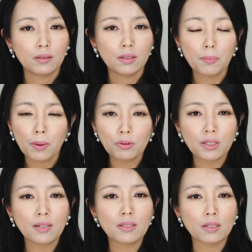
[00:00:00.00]
The
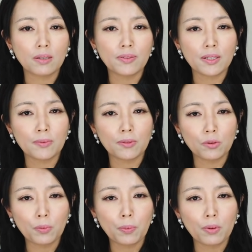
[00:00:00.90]
most conservative
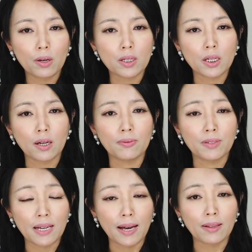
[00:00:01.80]
report
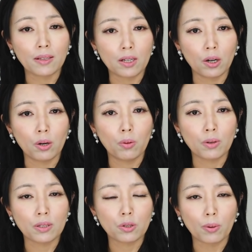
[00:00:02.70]
of death toll
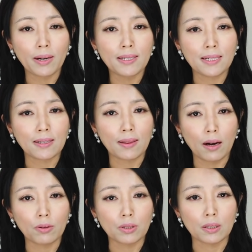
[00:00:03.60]
was
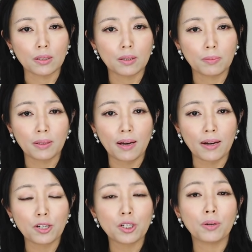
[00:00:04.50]
26,000, but the
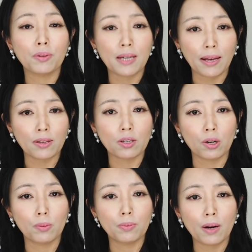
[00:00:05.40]
additional death
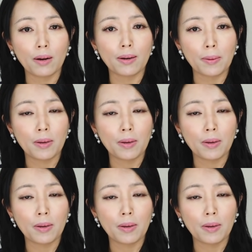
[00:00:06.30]
toll brought